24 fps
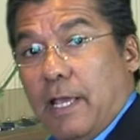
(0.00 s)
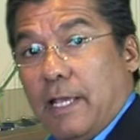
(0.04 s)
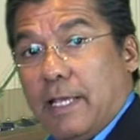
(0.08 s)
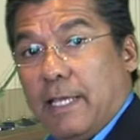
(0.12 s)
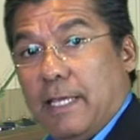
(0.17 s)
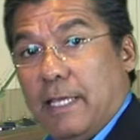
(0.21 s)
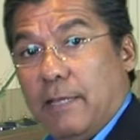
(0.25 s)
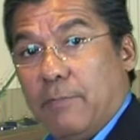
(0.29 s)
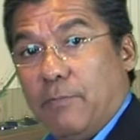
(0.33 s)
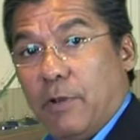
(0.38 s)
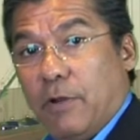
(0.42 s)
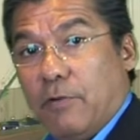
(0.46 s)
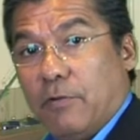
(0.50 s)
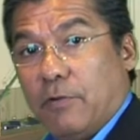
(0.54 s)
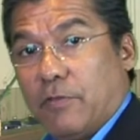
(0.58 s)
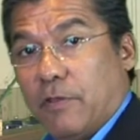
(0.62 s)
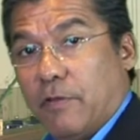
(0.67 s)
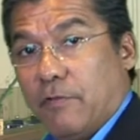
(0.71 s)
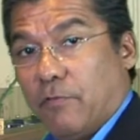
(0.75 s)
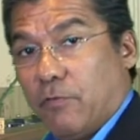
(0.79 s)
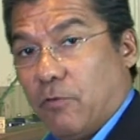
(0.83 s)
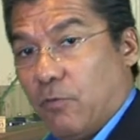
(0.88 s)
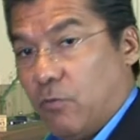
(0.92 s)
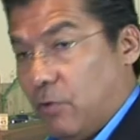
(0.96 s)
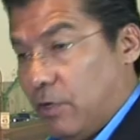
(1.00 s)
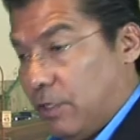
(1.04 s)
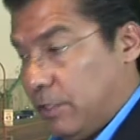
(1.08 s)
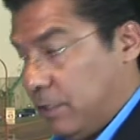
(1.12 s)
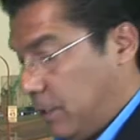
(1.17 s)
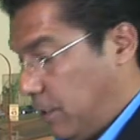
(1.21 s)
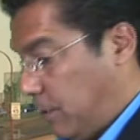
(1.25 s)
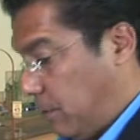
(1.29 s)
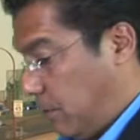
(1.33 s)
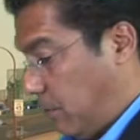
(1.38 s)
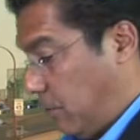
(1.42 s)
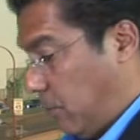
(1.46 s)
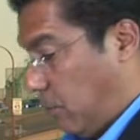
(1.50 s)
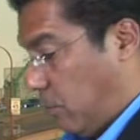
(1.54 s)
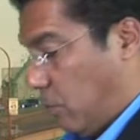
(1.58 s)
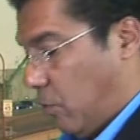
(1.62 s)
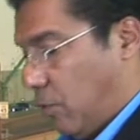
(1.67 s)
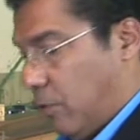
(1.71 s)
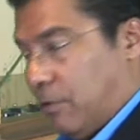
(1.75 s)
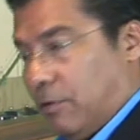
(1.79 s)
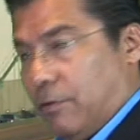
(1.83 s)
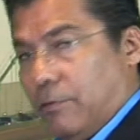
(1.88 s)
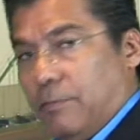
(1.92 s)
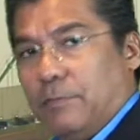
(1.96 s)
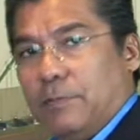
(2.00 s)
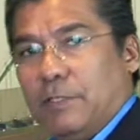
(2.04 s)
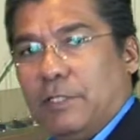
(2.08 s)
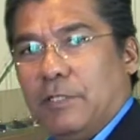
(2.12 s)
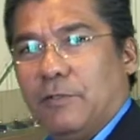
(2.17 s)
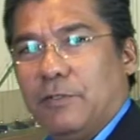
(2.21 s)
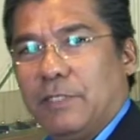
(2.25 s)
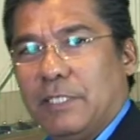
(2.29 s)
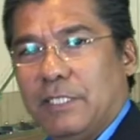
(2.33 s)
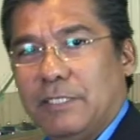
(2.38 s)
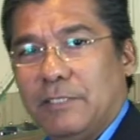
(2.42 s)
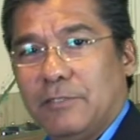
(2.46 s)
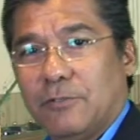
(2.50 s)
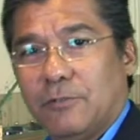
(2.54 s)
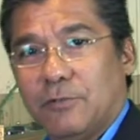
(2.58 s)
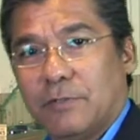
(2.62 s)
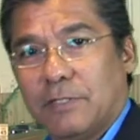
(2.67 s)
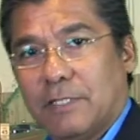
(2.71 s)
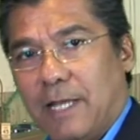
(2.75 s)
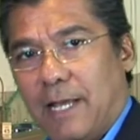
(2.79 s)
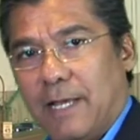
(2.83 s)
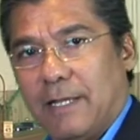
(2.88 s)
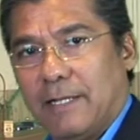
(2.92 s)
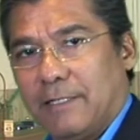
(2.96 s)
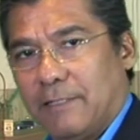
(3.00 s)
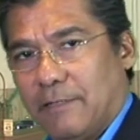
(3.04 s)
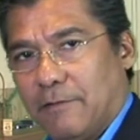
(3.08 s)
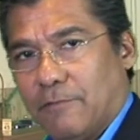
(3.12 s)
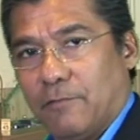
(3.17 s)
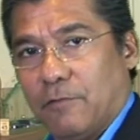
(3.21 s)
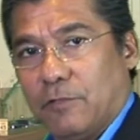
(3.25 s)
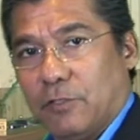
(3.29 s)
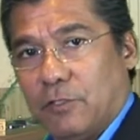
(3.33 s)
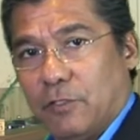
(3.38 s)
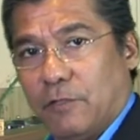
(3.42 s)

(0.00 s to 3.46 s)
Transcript: Keep everything for 1 year, or you know, these are kind of different.